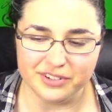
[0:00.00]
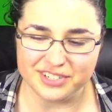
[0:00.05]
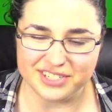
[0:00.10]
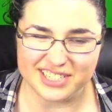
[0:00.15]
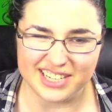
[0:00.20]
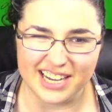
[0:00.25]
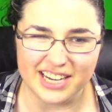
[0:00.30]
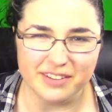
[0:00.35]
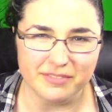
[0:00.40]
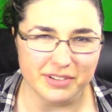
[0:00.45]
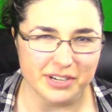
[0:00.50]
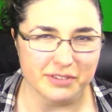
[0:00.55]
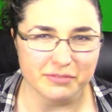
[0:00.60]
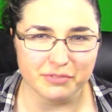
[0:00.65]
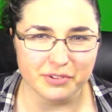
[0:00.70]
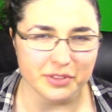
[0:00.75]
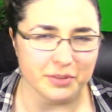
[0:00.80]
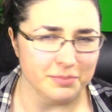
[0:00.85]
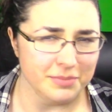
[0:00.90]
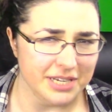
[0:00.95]
are just kind of in it
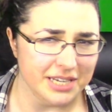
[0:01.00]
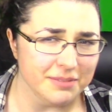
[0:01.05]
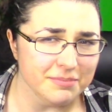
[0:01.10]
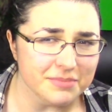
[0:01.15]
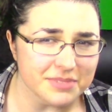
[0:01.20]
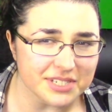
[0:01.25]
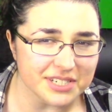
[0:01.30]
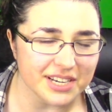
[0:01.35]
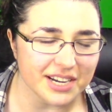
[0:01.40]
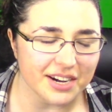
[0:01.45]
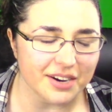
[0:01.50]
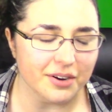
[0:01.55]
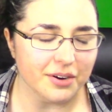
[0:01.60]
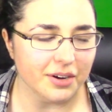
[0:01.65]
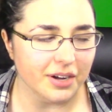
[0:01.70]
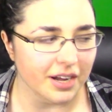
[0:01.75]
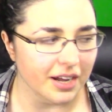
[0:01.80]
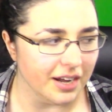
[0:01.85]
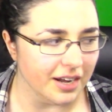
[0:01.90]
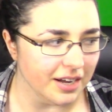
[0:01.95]
for the memes
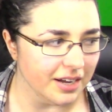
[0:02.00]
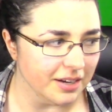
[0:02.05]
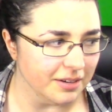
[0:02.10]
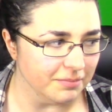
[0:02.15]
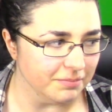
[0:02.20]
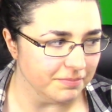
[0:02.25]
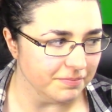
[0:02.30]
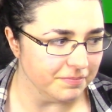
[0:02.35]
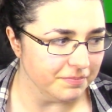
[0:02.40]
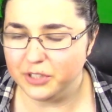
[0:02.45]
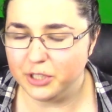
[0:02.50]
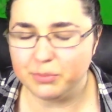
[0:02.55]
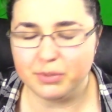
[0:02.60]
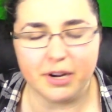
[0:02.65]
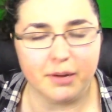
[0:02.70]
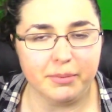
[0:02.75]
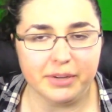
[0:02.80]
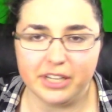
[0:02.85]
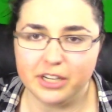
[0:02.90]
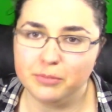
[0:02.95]
now, you're
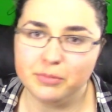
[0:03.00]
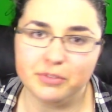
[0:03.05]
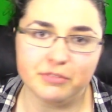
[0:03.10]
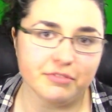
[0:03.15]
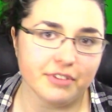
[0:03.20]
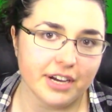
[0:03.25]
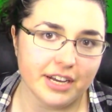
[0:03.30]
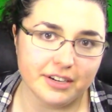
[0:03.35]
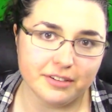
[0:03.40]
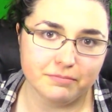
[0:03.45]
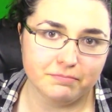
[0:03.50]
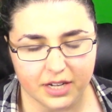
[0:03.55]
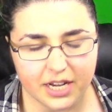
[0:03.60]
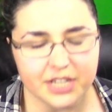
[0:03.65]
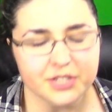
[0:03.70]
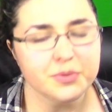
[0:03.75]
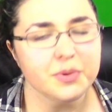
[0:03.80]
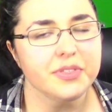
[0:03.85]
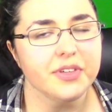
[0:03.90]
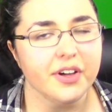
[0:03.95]
probably gonna be fine.
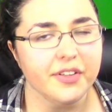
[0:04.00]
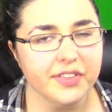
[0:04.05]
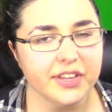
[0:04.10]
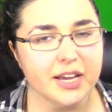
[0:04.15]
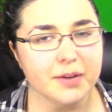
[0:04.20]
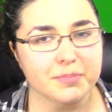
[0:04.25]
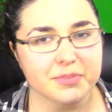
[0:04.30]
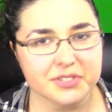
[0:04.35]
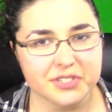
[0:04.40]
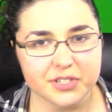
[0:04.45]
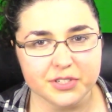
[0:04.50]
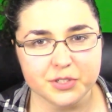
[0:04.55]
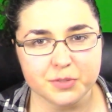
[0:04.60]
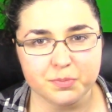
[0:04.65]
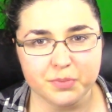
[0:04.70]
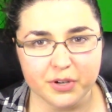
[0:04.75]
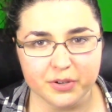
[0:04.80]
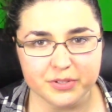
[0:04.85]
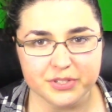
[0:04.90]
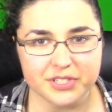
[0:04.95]
As with all the episodes
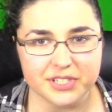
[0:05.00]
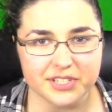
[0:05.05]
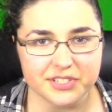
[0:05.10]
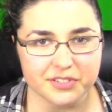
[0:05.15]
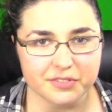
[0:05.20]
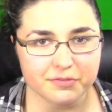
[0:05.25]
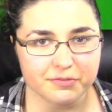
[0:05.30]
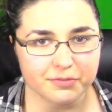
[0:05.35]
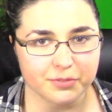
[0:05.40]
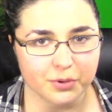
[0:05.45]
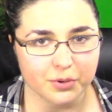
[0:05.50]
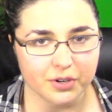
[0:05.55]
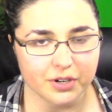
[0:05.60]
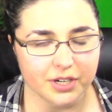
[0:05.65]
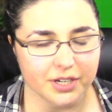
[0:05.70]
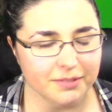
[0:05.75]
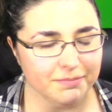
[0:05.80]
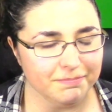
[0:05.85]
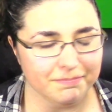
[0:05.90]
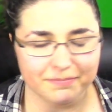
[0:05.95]
post season
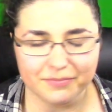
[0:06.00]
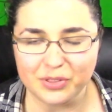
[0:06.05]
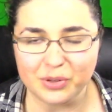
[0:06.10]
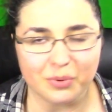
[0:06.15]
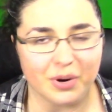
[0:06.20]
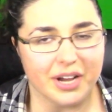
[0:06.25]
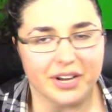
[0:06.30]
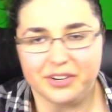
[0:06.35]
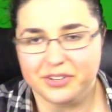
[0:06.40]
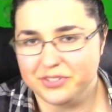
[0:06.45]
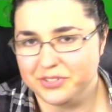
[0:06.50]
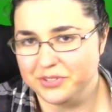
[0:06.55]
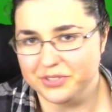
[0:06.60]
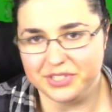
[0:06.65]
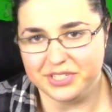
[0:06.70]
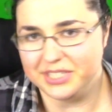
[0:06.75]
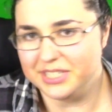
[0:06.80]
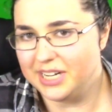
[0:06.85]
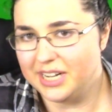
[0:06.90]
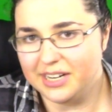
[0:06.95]
4, the writers are
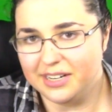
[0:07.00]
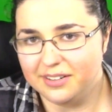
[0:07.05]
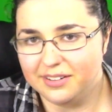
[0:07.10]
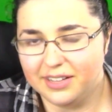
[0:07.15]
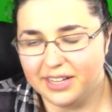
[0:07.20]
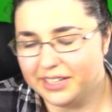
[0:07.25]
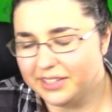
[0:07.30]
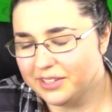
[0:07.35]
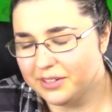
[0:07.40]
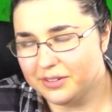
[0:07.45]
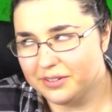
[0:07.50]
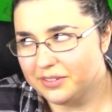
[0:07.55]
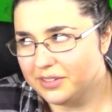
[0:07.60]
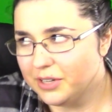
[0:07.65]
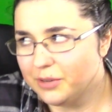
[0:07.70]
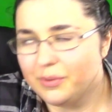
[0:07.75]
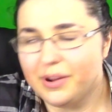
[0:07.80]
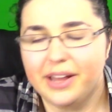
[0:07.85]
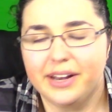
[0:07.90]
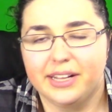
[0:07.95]
just done. Like,
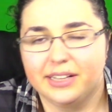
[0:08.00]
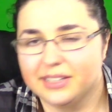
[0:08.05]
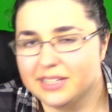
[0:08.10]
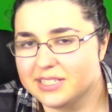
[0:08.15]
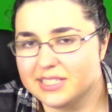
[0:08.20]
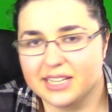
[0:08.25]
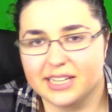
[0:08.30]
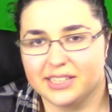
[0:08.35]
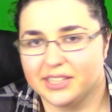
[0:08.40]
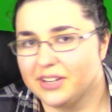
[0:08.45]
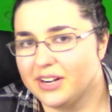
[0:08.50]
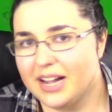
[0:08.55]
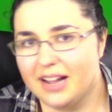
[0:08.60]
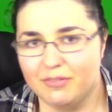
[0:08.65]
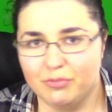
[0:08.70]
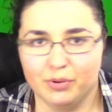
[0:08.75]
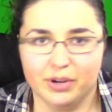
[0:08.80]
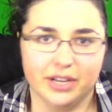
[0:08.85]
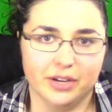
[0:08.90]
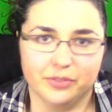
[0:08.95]
they're writing this like they're
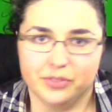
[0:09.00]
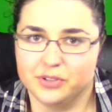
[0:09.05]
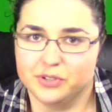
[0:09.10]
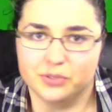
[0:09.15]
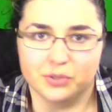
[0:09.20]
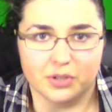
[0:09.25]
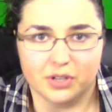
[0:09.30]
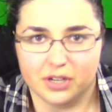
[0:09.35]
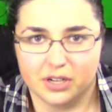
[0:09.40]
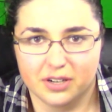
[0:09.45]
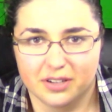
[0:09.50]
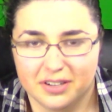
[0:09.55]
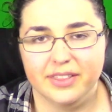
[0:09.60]
halfway out the door.